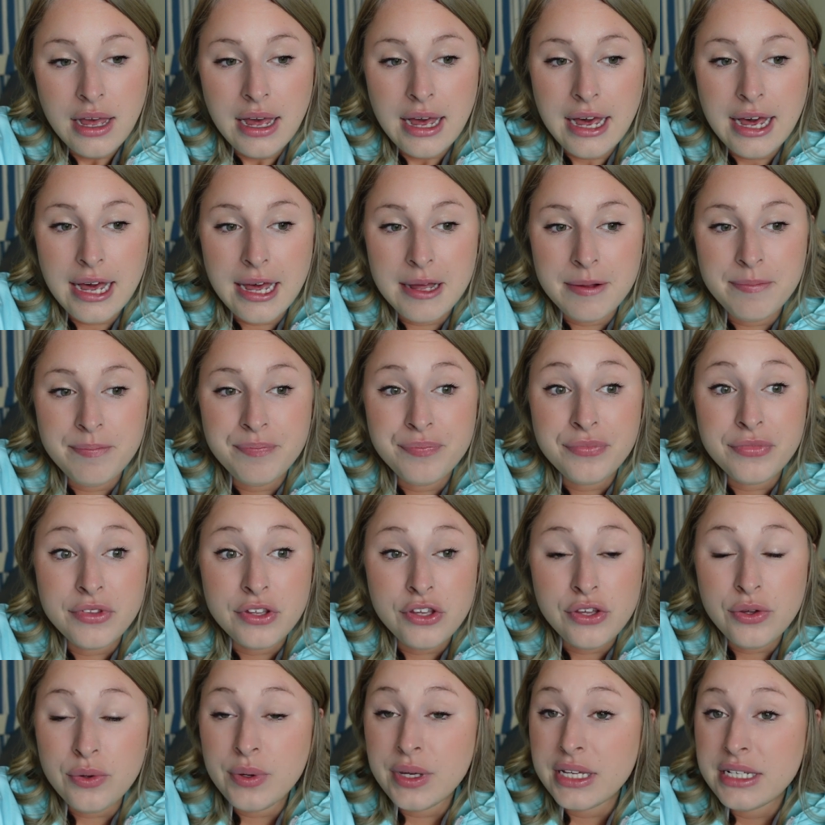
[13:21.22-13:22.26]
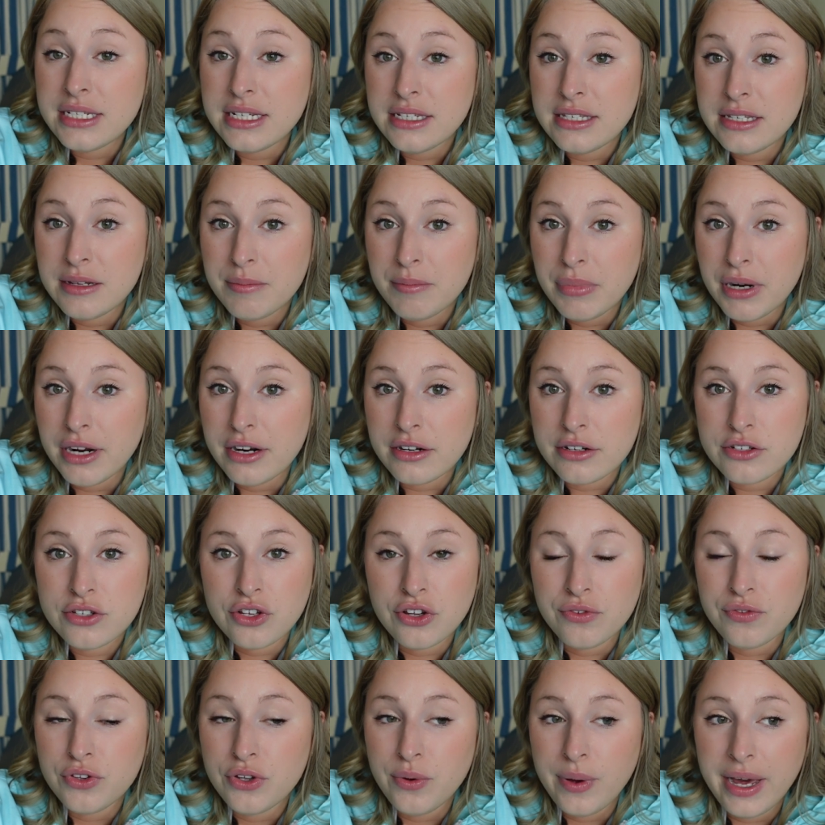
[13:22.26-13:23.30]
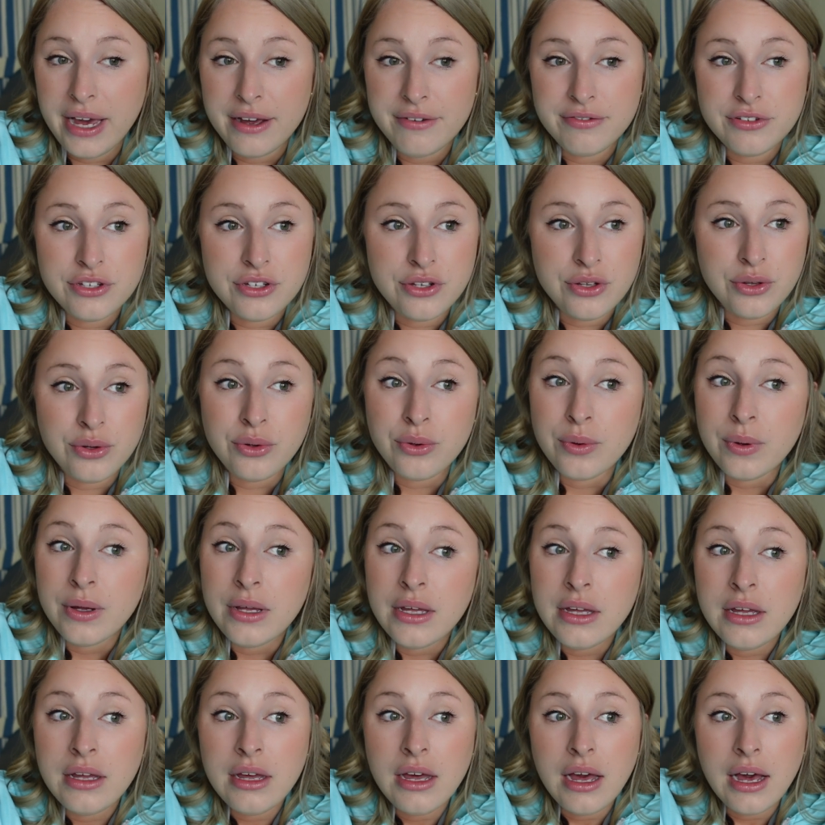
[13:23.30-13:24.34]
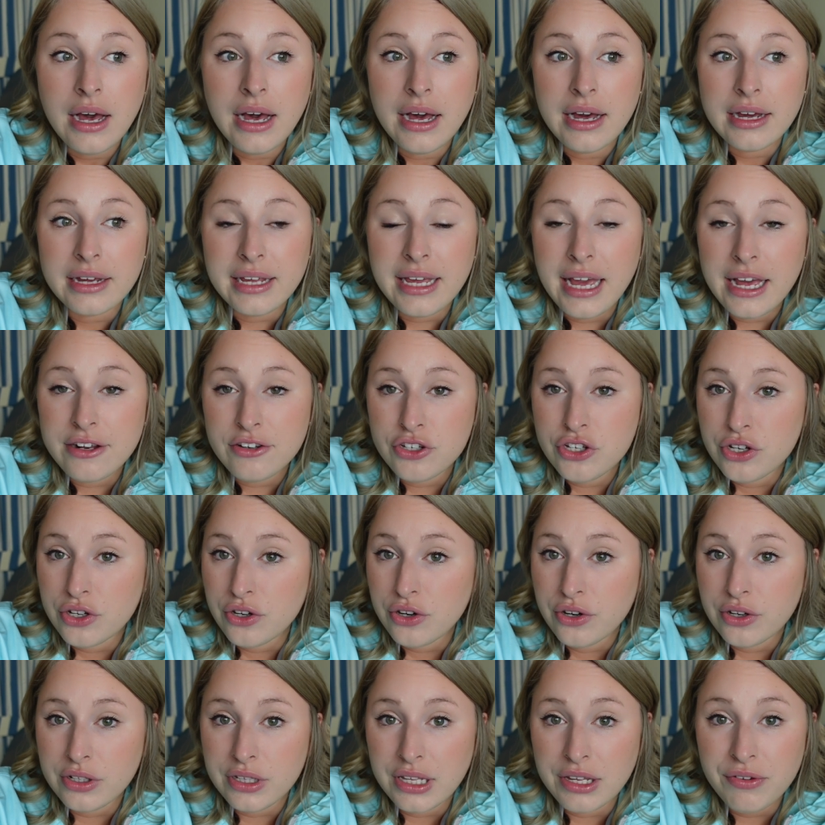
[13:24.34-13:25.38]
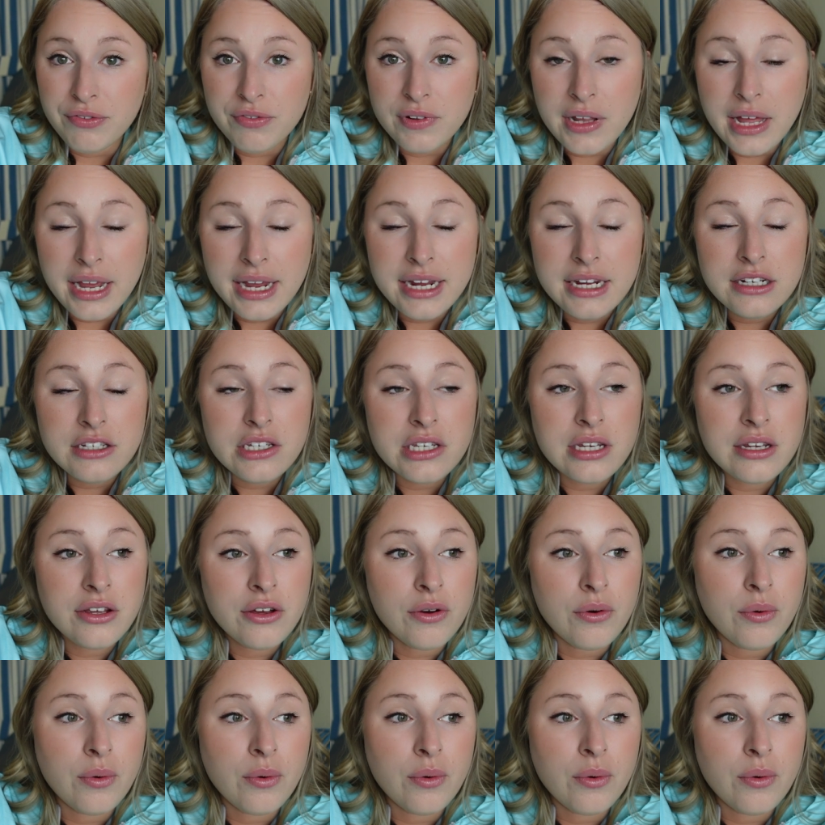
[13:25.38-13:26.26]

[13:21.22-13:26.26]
um, you can disembark. So if you have to uh, catch an early flight,